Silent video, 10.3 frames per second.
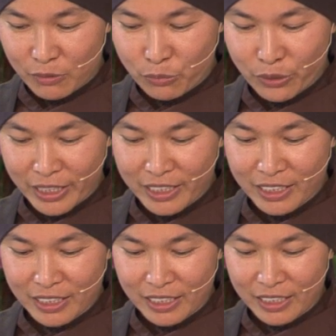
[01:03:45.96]

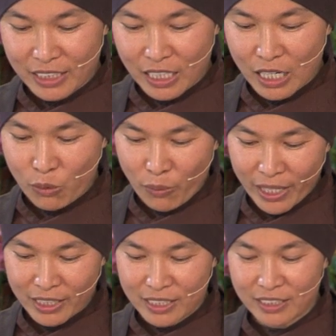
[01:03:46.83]
bringing
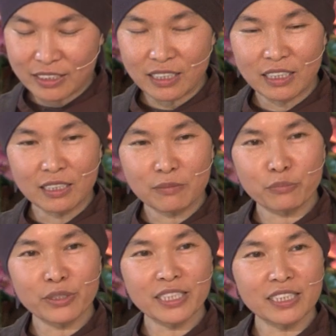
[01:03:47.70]
awareness,
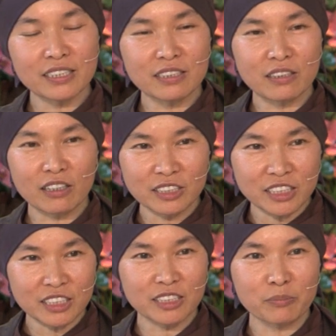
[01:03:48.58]
bringing
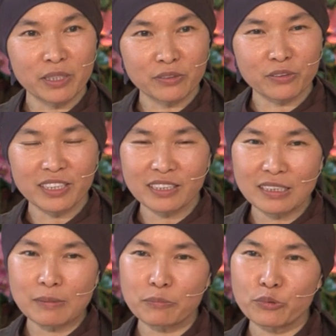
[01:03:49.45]
non-judgmental,
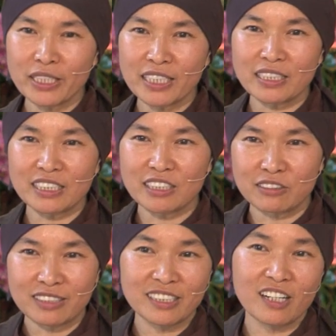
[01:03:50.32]
bringing a
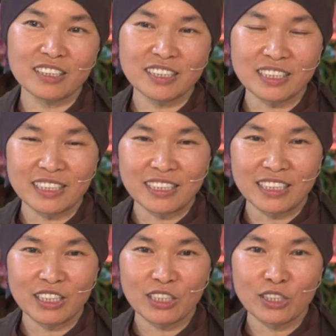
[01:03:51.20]
curiosity
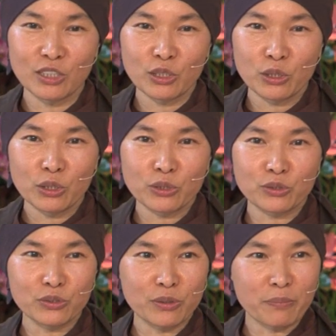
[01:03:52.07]

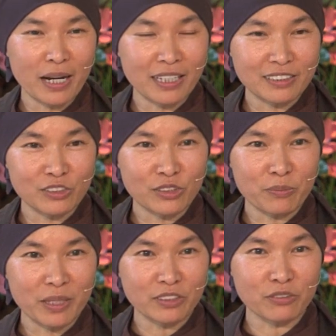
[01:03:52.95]
to the
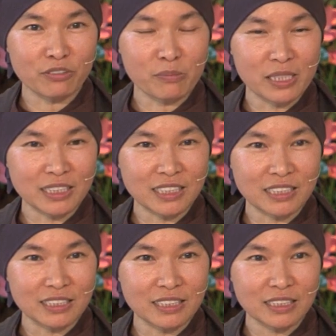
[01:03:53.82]
mental
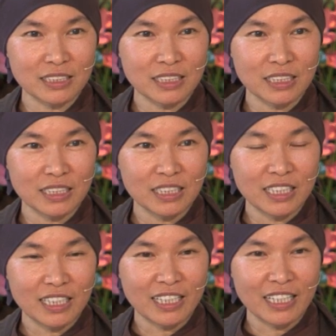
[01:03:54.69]
formations,
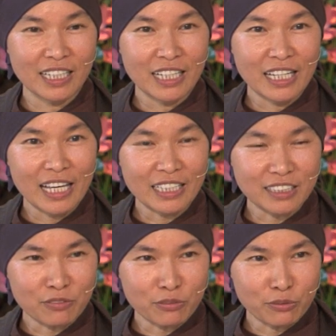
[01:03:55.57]

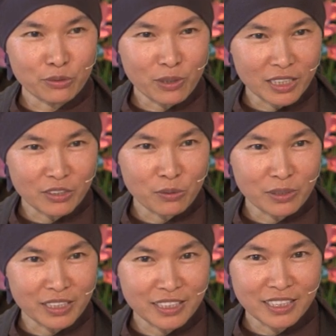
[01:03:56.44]
as if we want to know
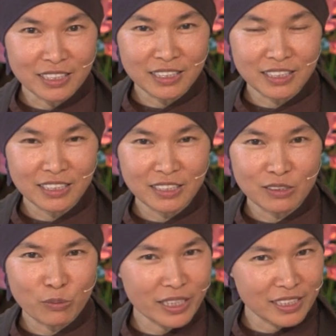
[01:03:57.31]
what this is.
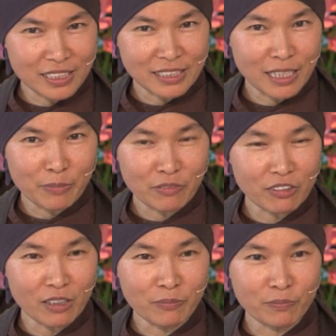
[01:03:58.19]
Where is this coming
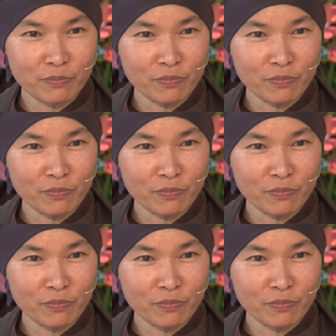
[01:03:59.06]
from?